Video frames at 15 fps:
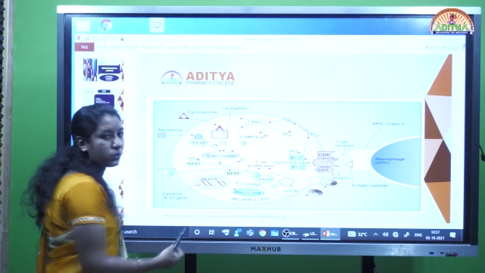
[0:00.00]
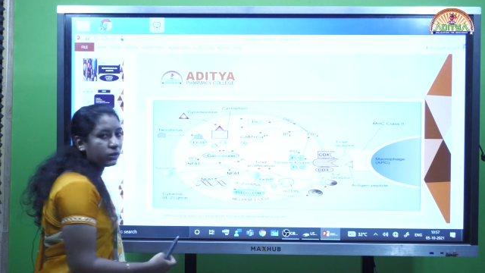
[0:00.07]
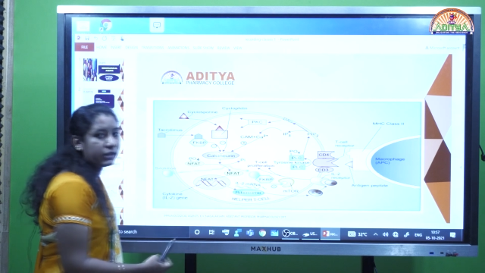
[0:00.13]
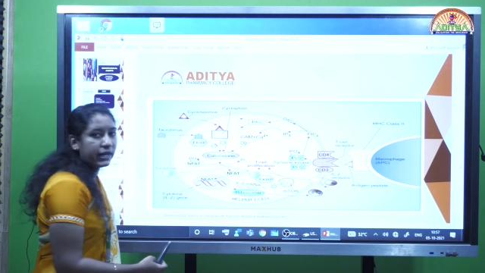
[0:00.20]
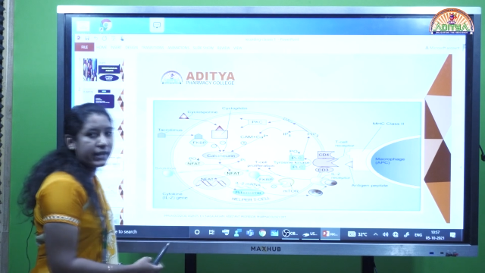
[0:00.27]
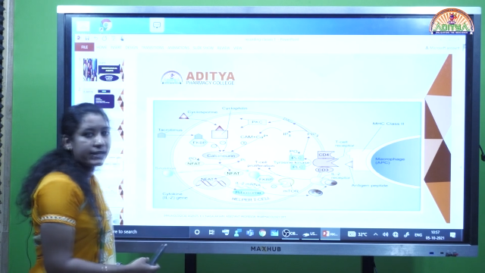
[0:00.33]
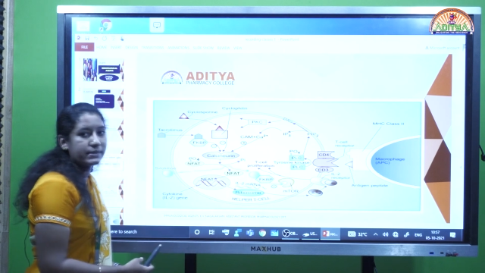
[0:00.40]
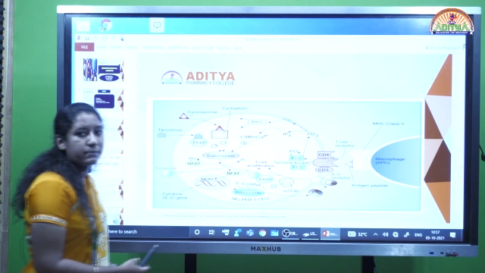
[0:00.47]

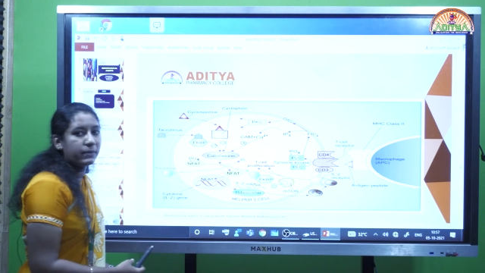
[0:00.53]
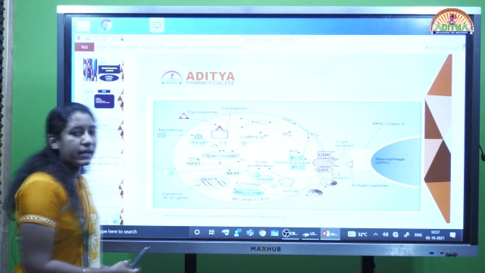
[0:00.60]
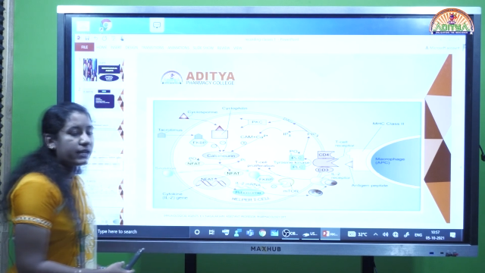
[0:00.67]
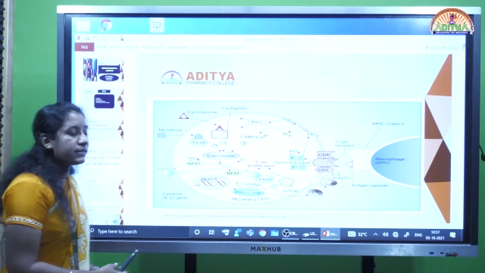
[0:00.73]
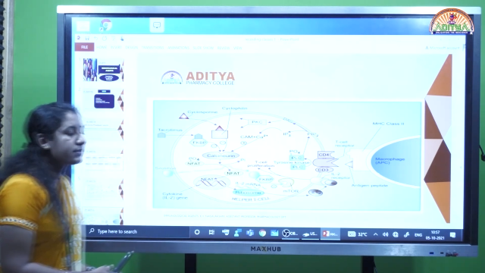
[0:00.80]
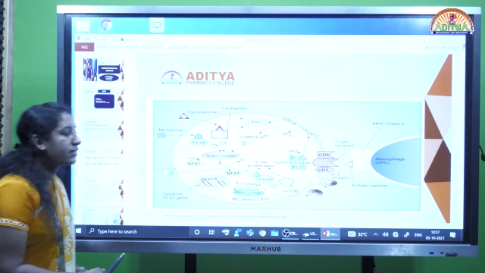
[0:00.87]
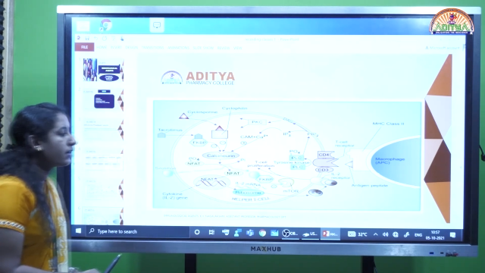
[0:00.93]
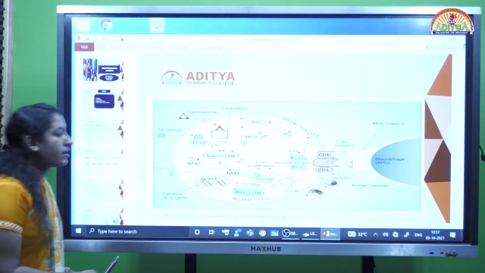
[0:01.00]
won't take
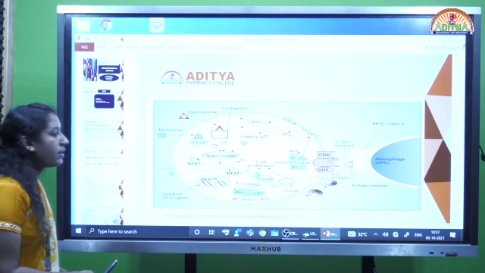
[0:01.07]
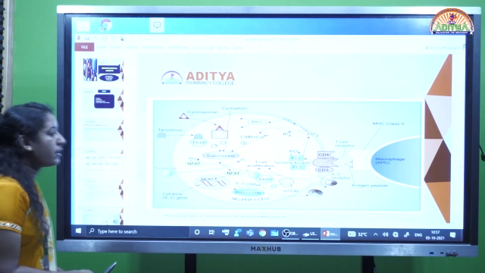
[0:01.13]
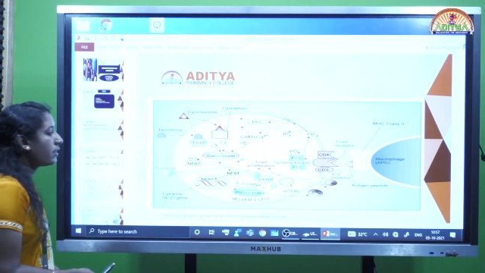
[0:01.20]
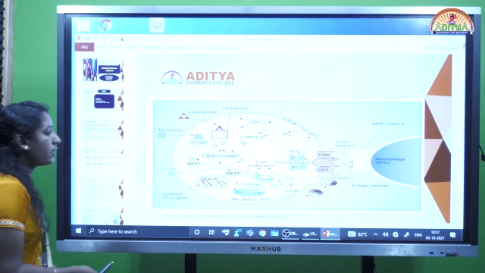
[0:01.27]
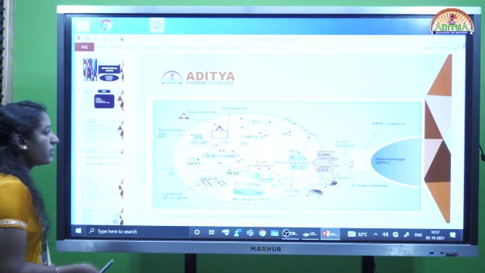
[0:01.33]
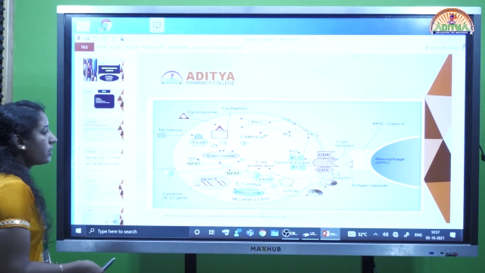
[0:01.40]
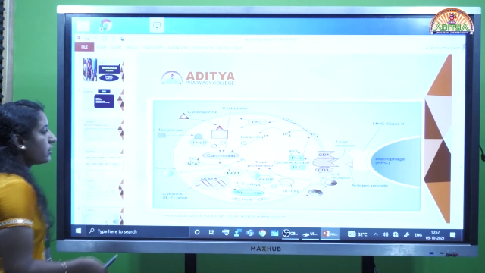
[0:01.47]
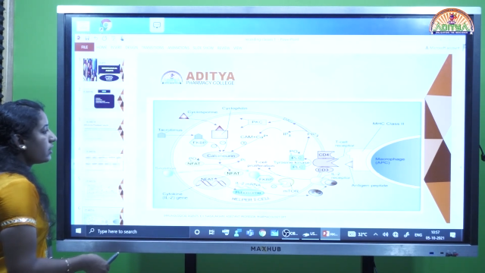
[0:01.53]
place.
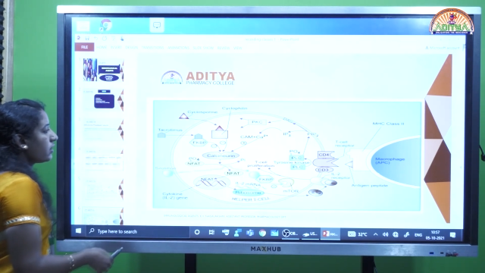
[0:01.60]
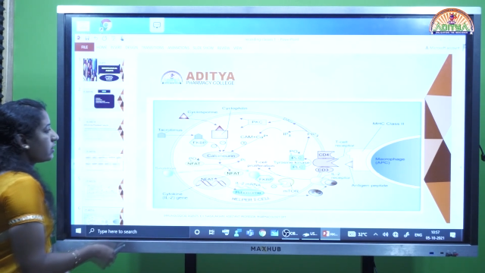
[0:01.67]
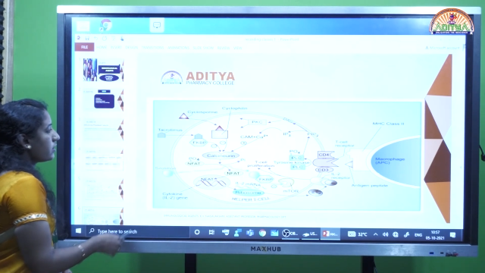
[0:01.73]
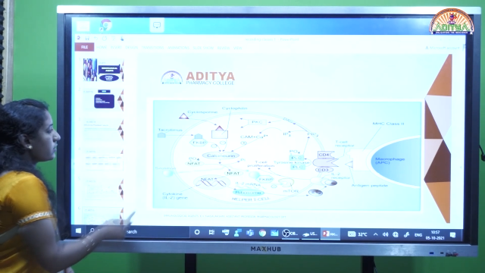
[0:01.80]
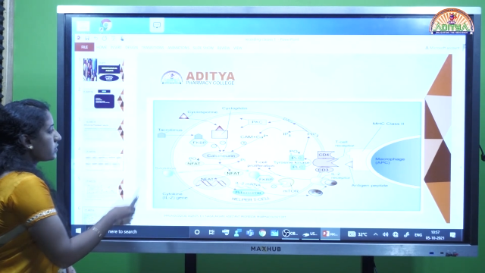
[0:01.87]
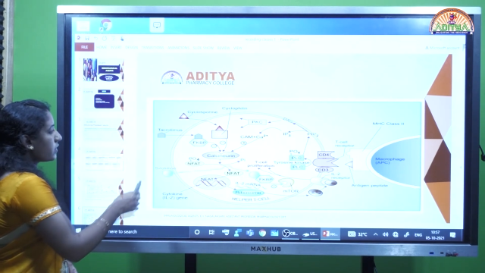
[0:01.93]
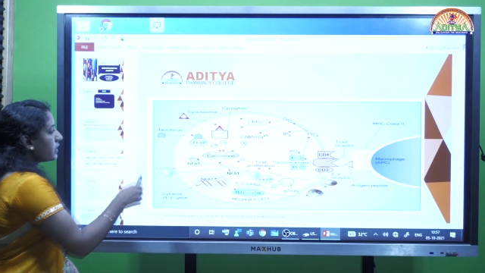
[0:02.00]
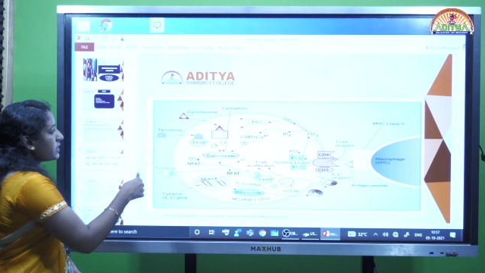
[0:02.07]

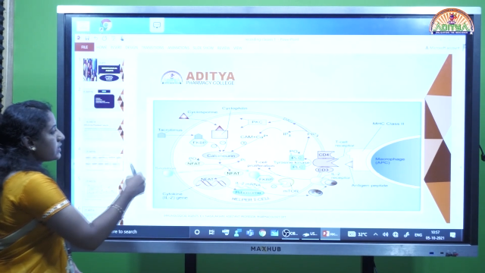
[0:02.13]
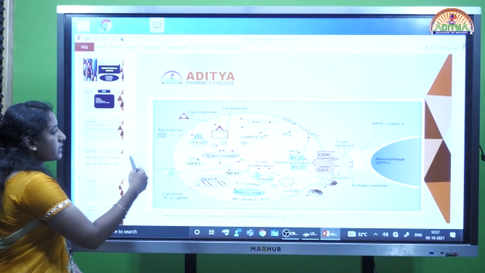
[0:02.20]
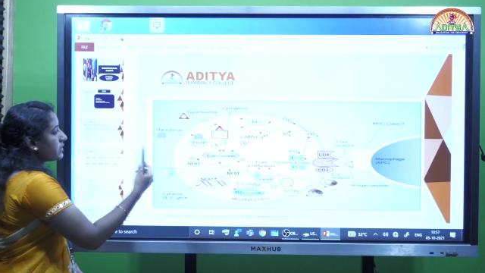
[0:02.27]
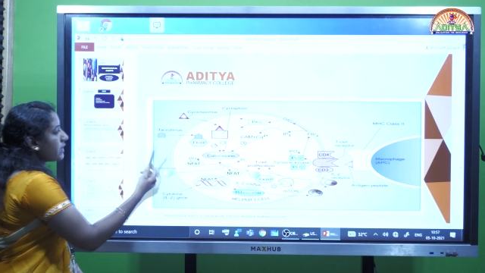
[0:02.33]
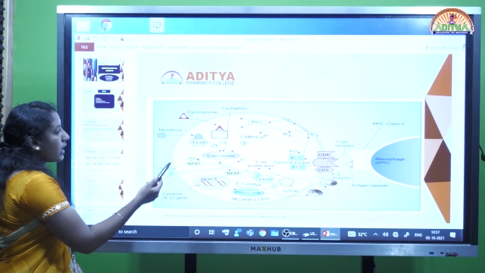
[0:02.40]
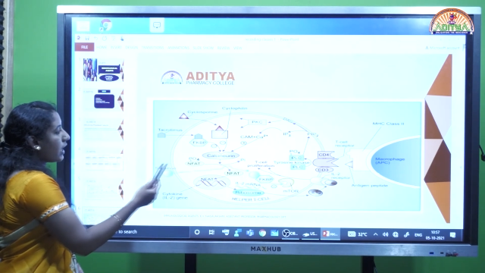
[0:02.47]
So this is the